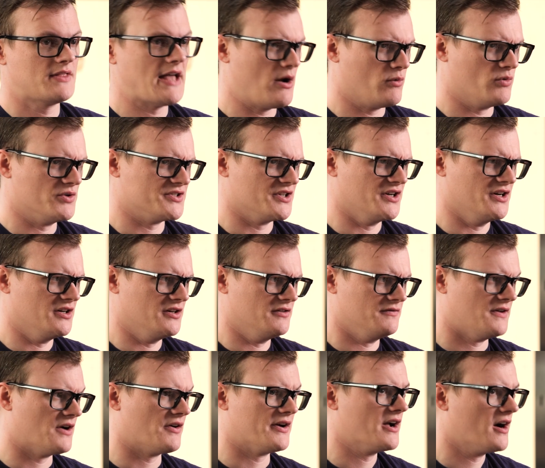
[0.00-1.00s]
That was
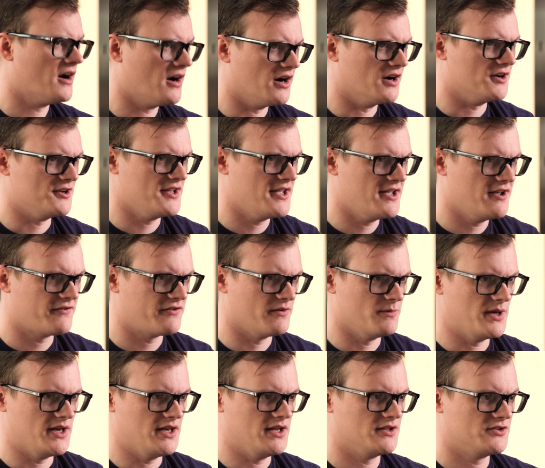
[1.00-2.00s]
a very hard year
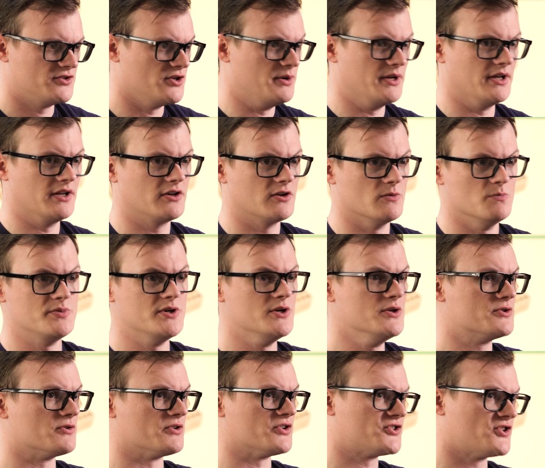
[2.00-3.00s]
for me, doing
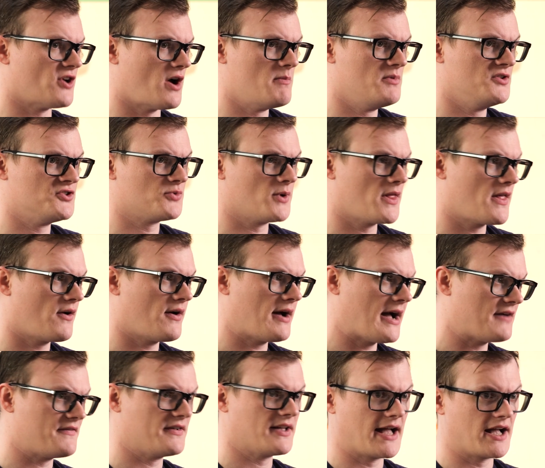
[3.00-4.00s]
computer assignments without
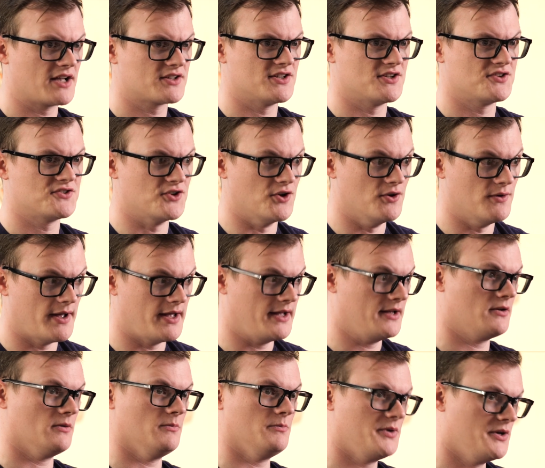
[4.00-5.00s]
having access to
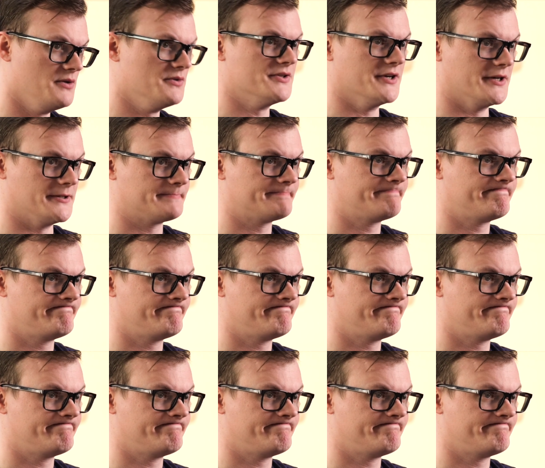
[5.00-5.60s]
a computer.